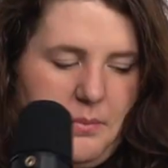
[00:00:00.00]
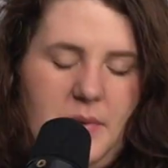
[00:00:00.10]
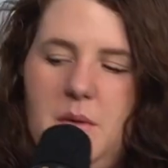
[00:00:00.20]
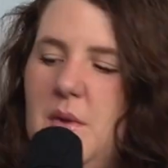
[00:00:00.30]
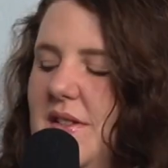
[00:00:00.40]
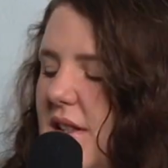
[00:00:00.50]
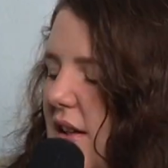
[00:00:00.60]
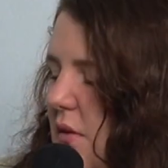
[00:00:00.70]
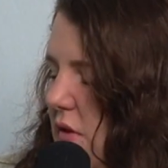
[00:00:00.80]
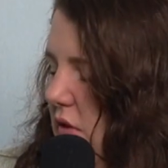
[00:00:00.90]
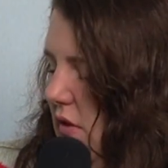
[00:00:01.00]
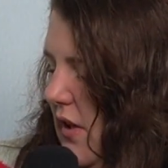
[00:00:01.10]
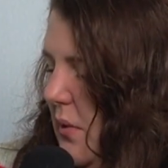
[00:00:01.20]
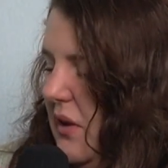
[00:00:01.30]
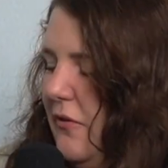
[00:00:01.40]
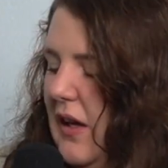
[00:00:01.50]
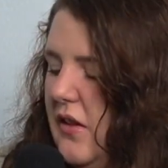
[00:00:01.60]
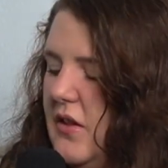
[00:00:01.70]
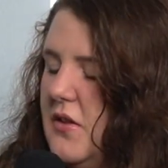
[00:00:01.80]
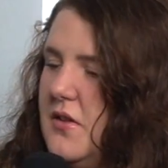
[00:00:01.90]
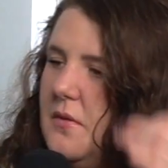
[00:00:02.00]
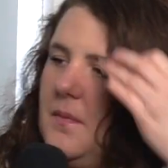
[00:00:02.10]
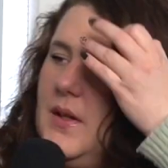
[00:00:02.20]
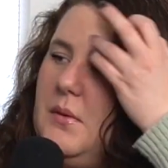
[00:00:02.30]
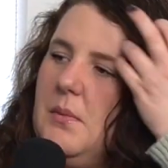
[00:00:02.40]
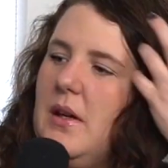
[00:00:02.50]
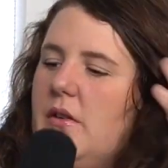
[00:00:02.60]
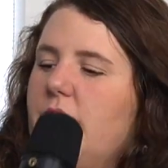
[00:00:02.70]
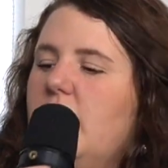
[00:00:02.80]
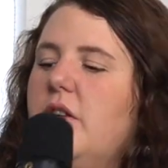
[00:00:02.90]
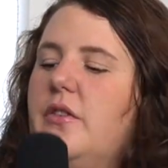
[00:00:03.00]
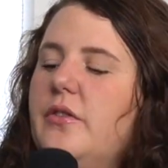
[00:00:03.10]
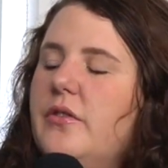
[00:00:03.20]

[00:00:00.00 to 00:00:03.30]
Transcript: It wasn't it a wee feather or something, like a bit of fluff.